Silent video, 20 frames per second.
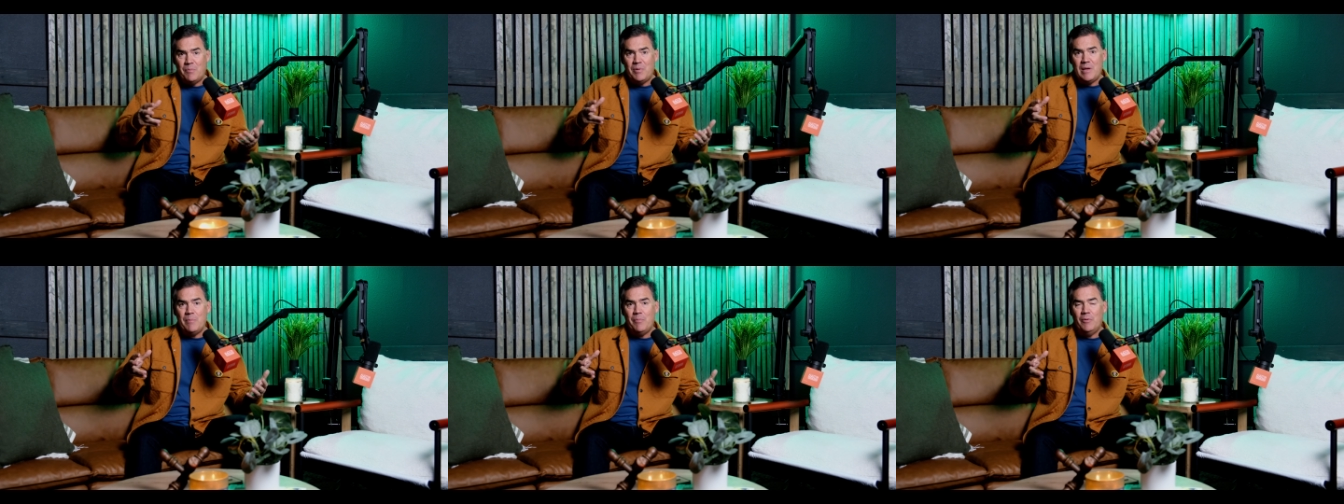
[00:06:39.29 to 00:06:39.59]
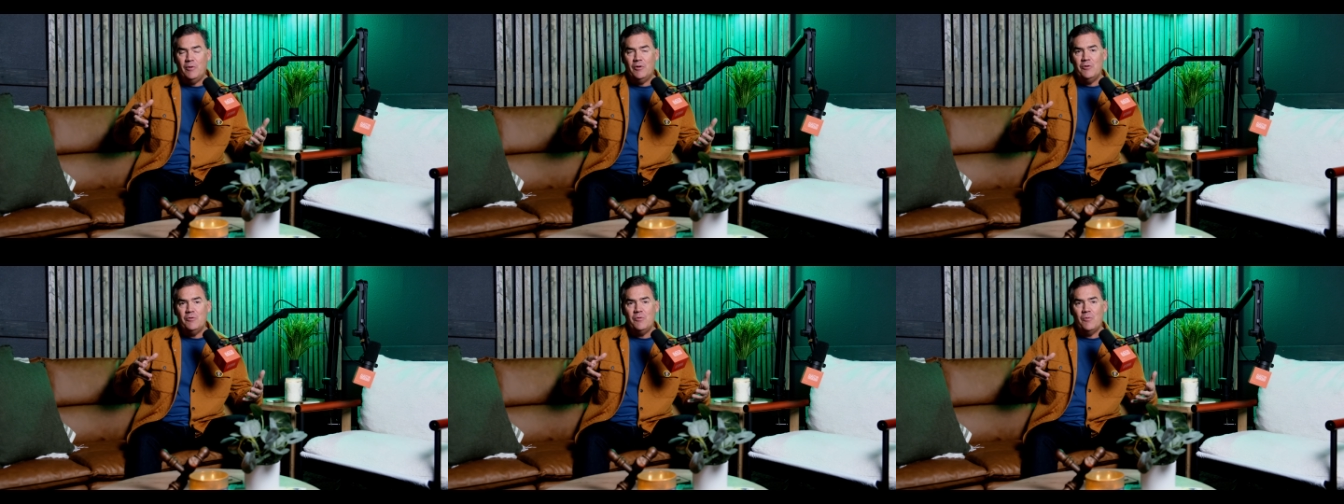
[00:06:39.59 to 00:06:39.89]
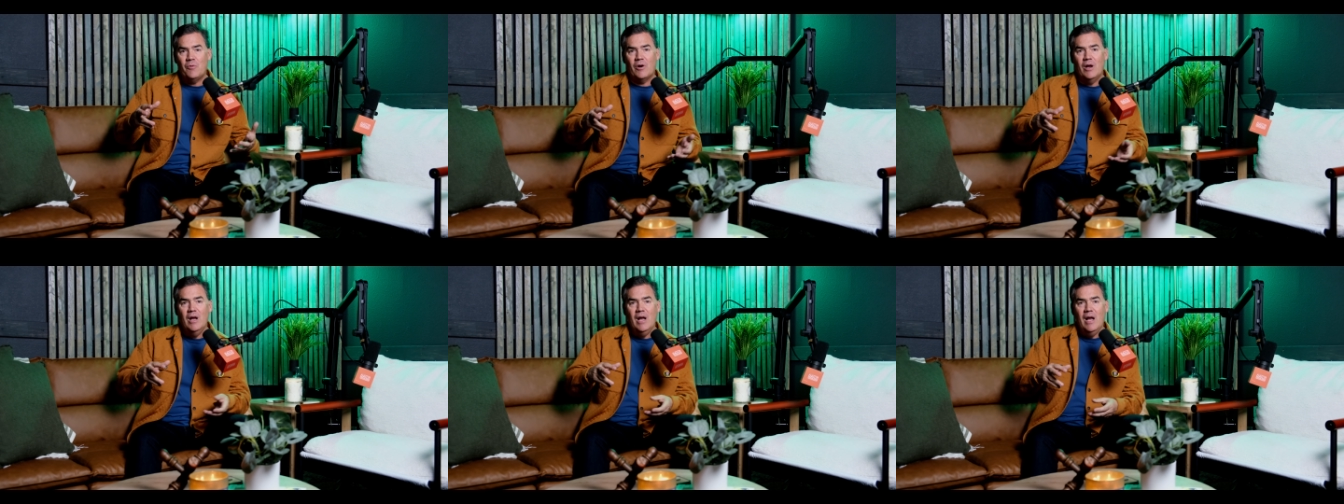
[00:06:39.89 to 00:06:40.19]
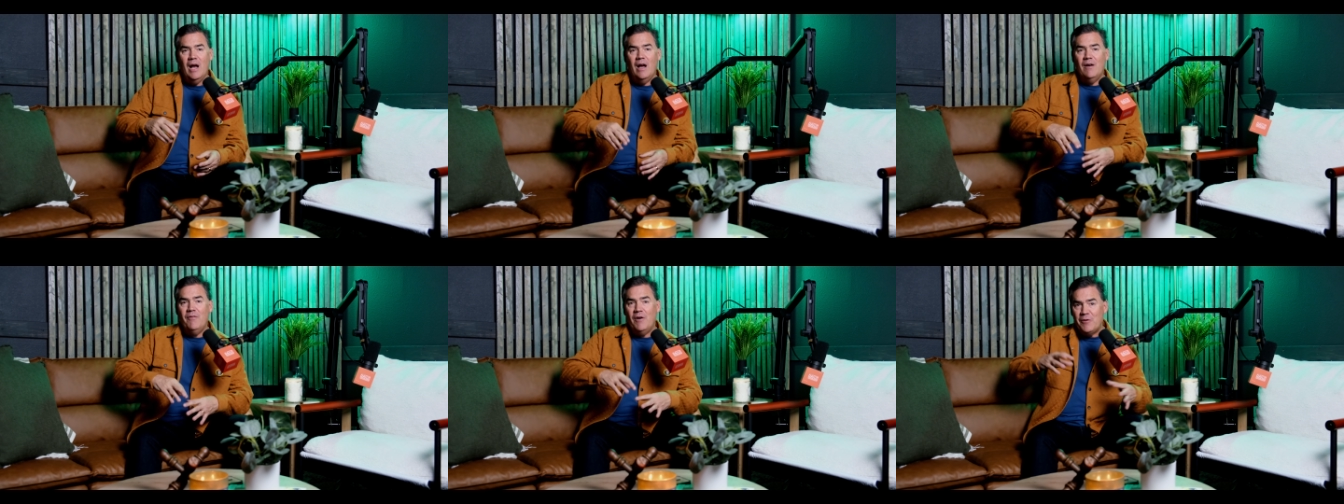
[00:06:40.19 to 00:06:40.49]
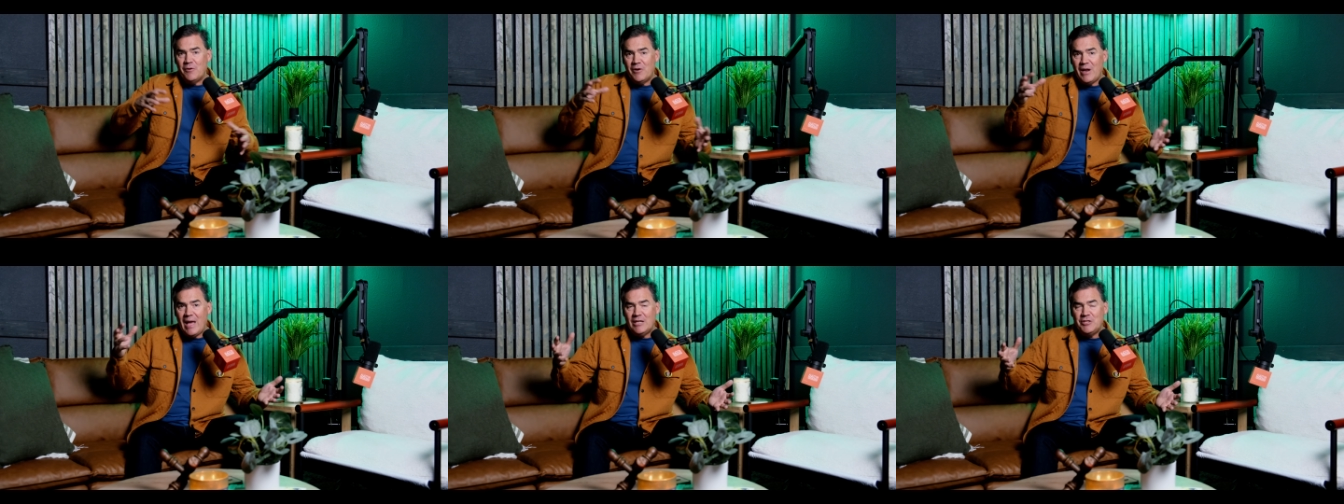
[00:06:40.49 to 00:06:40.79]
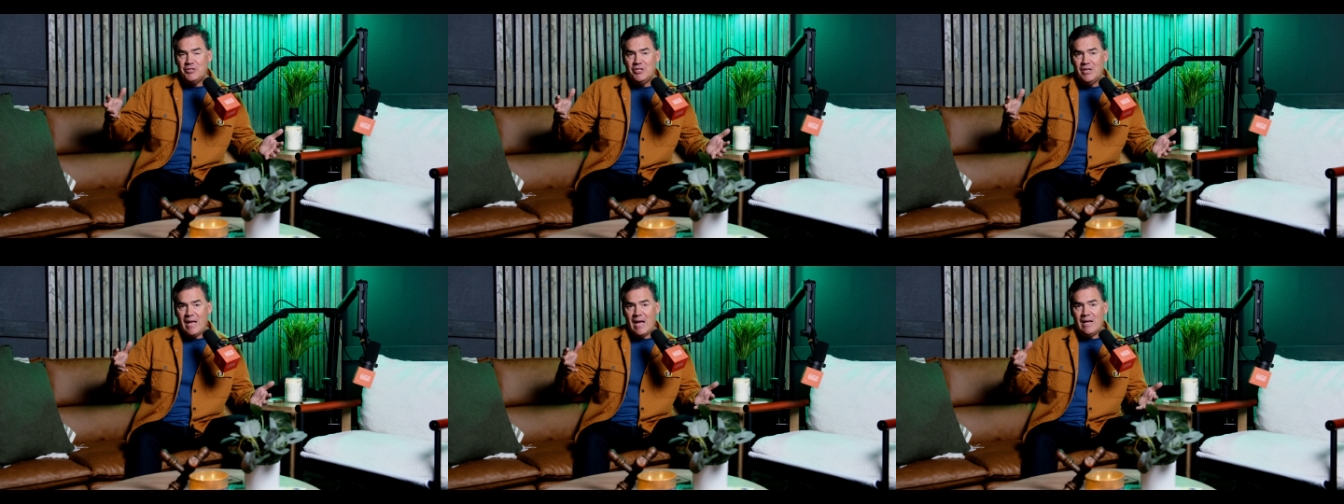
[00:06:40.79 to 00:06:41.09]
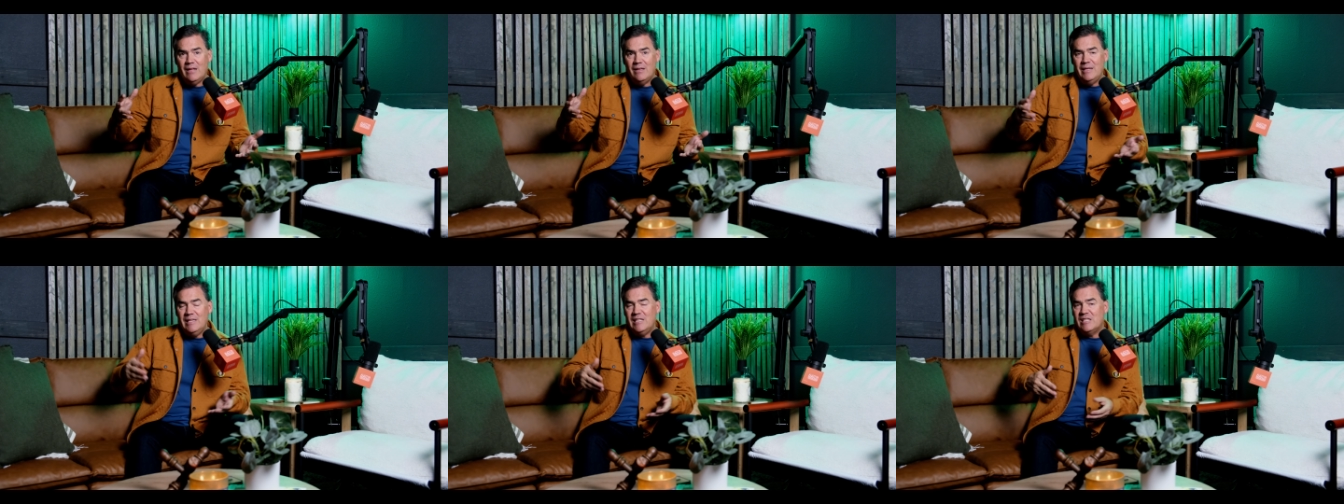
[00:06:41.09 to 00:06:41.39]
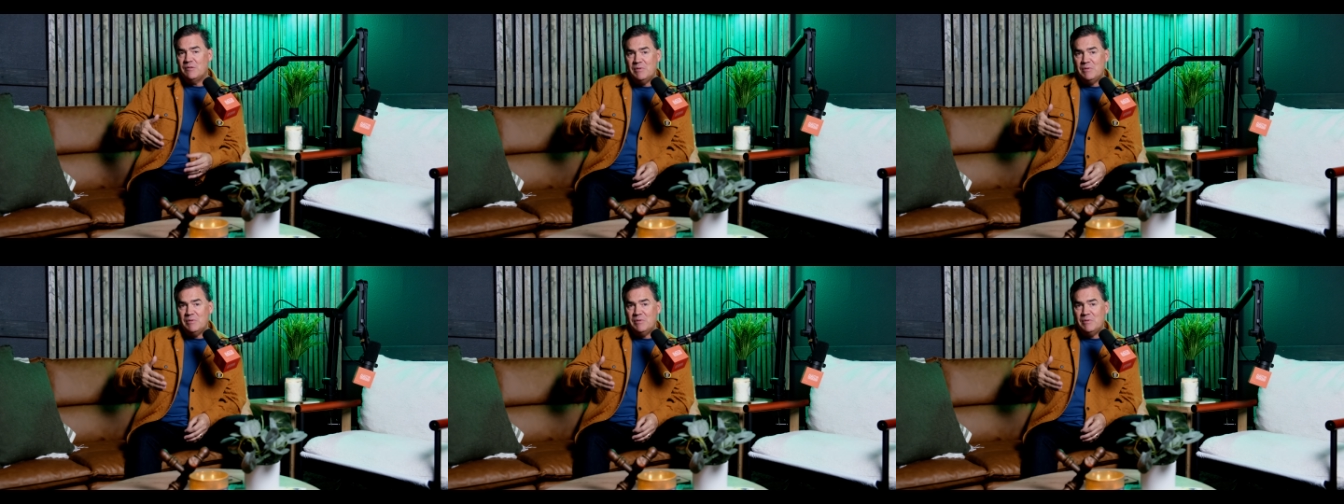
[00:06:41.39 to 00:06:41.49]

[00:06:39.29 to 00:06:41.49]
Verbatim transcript: people who were of other nationalities,